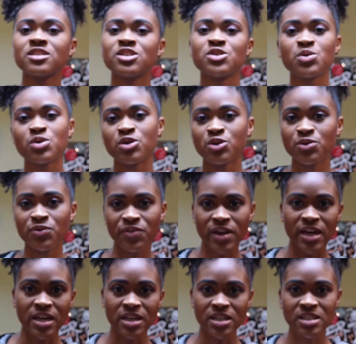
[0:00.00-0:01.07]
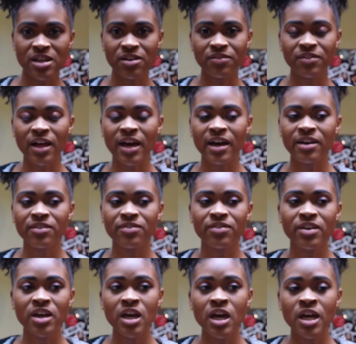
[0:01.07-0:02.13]
to a new phase of life,
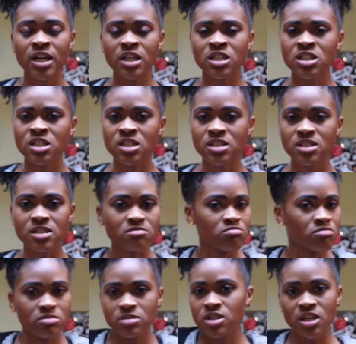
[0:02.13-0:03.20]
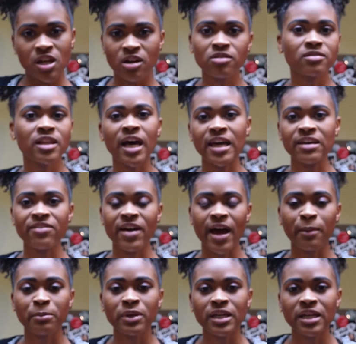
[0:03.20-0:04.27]
and just, you know, life
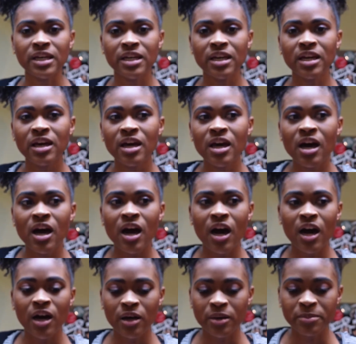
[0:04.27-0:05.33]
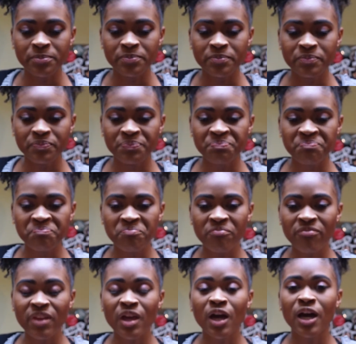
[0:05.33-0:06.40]
happening.
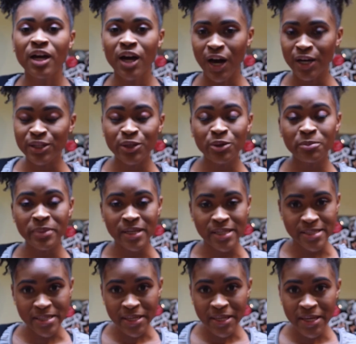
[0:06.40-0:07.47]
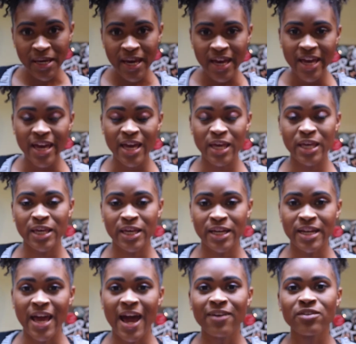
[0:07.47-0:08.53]
I got a little busy and
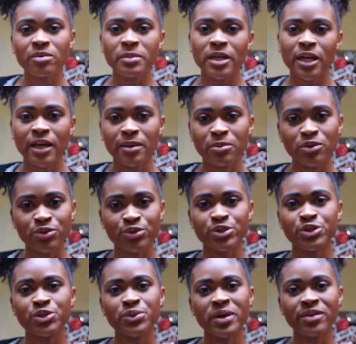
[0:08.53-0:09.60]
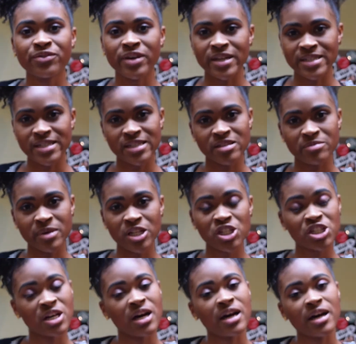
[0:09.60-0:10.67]
haven't been able to invest as much
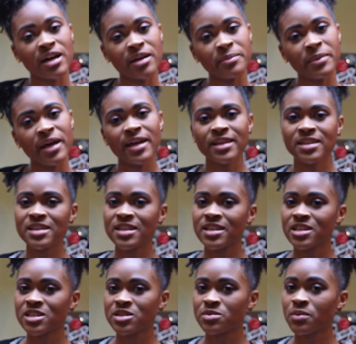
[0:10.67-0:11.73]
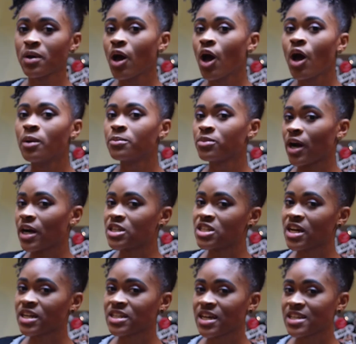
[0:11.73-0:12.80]
time into this
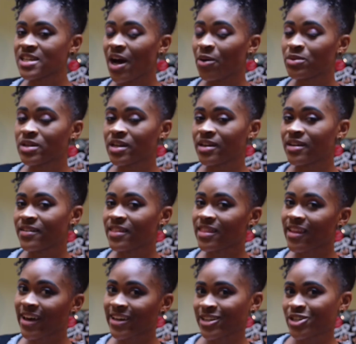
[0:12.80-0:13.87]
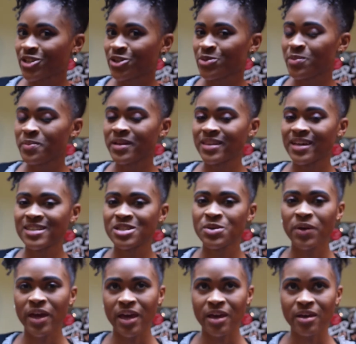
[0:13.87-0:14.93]
project as I would like to, but that's
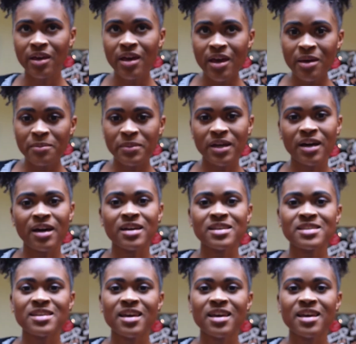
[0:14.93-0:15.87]
okay because